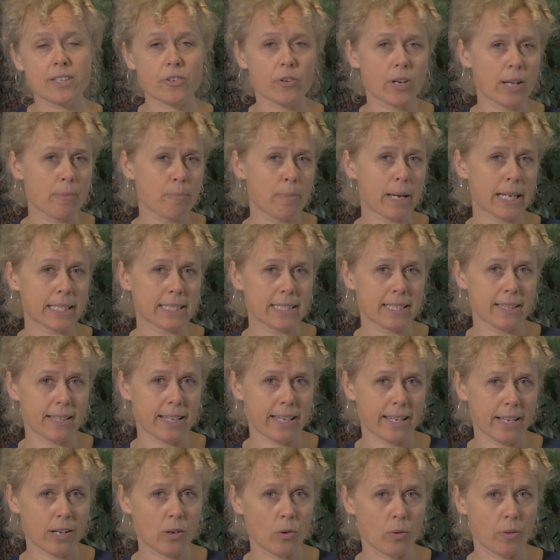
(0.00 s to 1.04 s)
that are impacting their
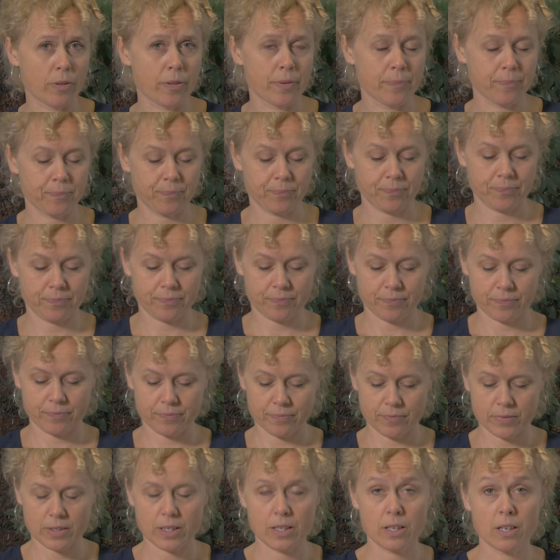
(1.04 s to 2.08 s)
health.
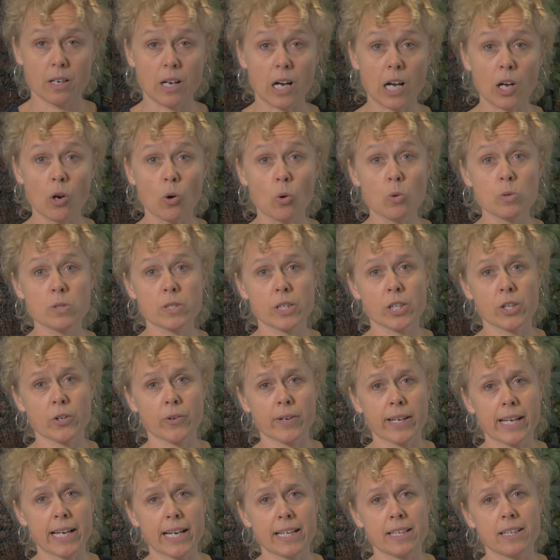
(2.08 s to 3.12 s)
I also
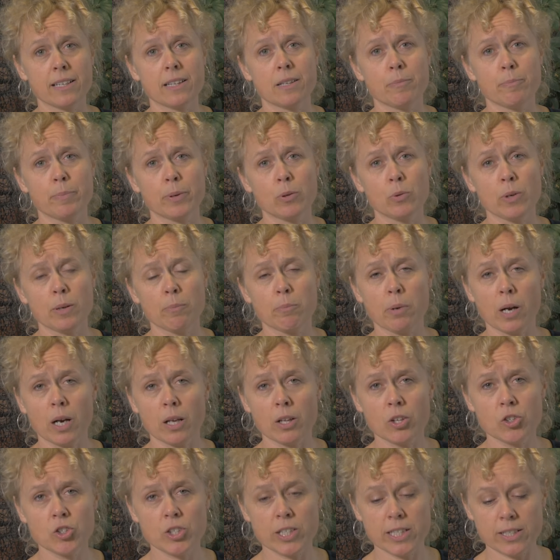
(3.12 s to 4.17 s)
created the building
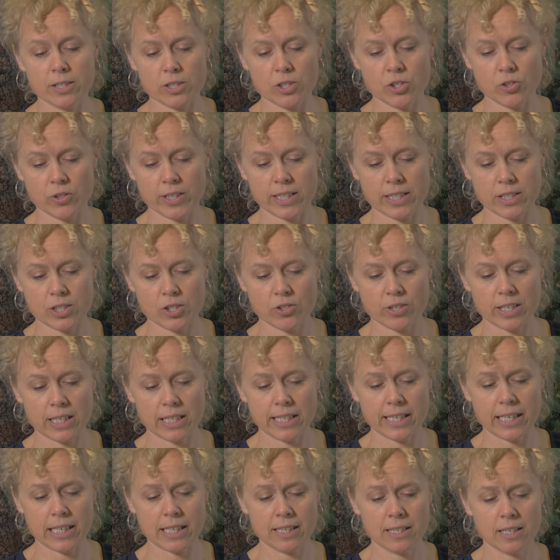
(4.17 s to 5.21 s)
biology industry in
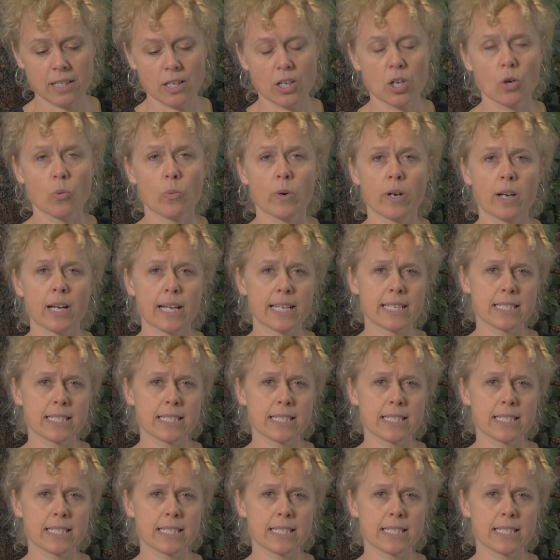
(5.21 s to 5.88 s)
Australia when I